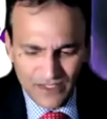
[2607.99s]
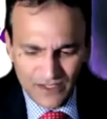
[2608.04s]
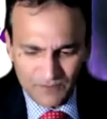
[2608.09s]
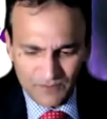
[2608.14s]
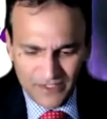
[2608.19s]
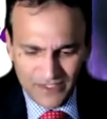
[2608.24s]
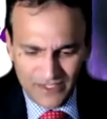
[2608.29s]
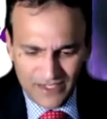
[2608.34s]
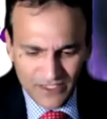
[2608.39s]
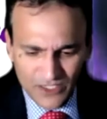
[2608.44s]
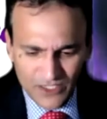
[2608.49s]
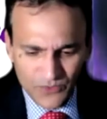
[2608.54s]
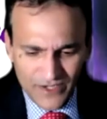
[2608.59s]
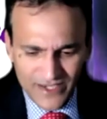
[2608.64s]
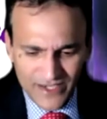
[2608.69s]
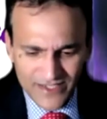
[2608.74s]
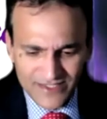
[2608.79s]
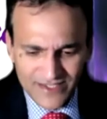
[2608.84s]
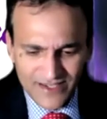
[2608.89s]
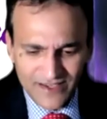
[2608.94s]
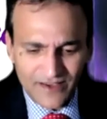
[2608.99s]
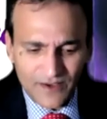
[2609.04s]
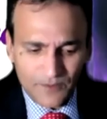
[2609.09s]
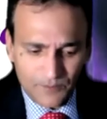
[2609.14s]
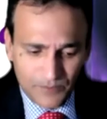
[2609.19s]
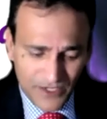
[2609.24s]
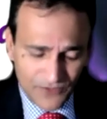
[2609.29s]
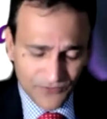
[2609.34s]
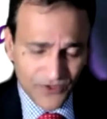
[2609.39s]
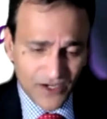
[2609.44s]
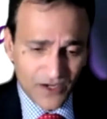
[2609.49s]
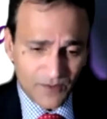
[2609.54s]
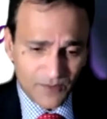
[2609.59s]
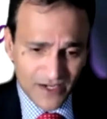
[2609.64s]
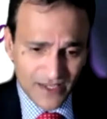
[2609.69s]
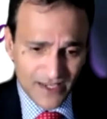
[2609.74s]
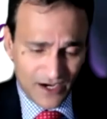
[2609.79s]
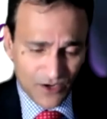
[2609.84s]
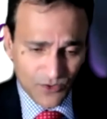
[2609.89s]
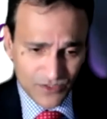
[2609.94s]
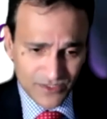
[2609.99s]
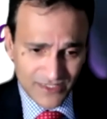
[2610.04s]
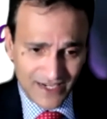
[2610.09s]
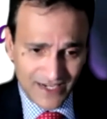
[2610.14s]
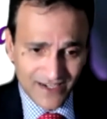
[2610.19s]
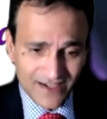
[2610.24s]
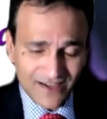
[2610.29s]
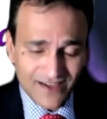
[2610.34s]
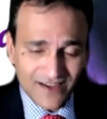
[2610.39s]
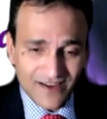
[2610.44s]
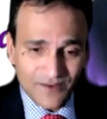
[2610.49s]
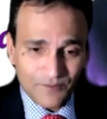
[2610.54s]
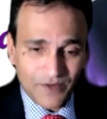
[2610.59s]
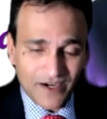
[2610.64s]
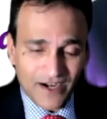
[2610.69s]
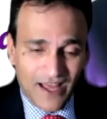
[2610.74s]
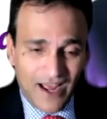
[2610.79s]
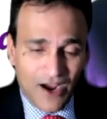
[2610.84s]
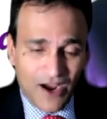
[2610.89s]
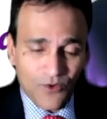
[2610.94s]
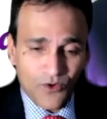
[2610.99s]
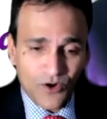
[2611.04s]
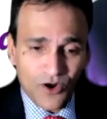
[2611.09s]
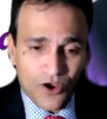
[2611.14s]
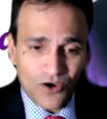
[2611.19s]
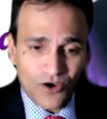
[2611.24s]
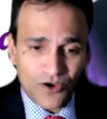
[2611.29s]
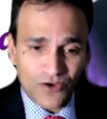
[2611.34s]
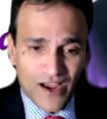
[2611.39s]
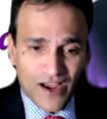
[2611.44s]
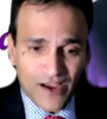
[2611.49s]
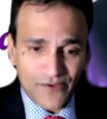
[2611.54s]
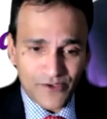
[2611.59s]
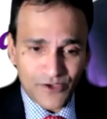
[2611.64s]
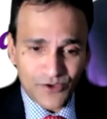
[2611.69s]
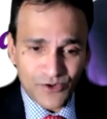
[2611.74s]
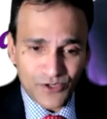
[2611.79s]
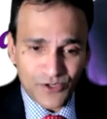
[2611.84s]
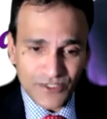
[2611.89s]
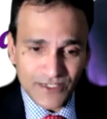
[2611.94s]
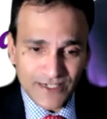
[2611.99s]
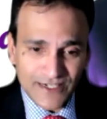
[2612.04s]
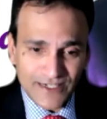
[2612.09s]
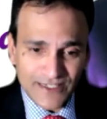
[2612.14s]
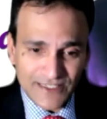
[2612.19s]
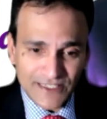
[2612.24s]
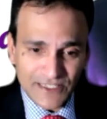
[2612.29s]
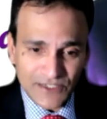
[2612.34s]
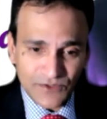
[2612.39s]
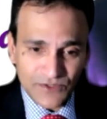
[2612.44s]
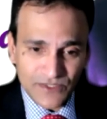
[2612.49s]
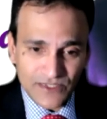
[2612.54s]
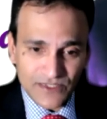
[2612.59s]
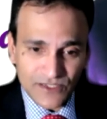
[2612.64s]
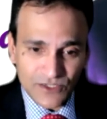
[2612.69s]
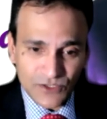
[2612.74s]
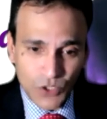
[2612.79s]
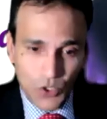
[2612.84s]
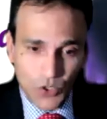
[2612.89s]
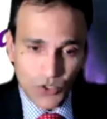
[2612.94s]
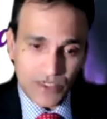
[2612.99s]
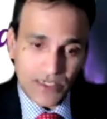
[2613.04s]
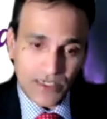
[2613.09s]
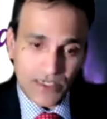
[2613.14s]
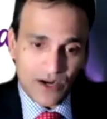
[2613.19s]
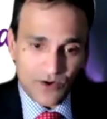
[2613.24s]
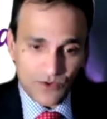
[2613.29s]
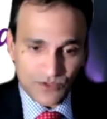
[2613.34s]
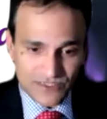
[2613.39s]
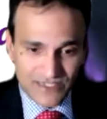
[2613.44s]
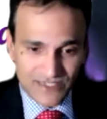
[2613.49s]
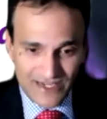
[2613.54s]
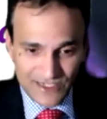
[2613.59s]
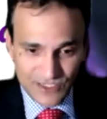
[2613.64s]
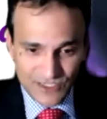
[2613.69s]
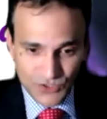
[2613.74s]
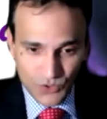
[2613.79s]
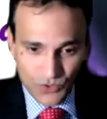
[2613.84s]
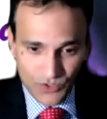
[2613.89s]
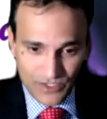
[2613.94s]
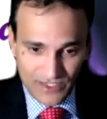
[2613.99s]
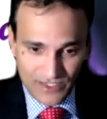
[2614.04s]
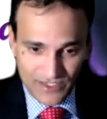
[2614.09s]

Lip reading: But otherwise, preferably outside. But how long are we going to continue this talking outside story?